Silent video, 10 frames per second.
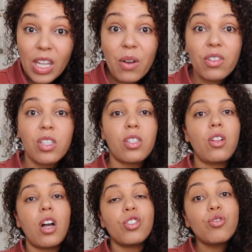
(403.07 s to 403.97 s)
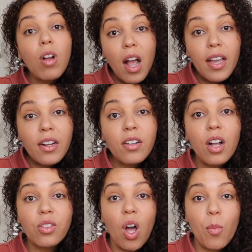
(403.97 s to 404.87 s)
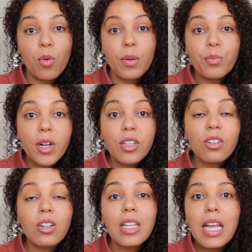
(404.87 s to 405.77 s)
It was just a lot drier, a lot more brittle,